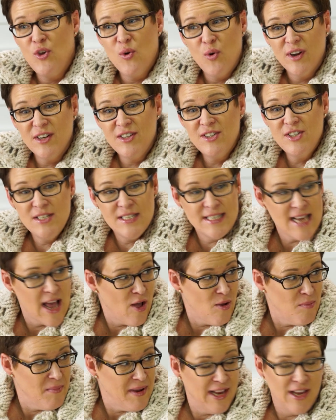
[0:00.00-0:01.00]
you could
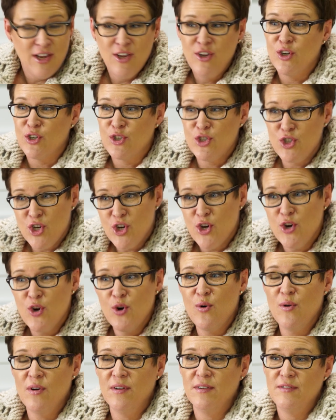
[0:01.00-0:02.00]
tell me your
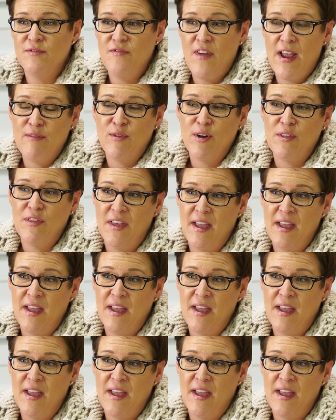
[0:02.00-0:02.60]
two favorite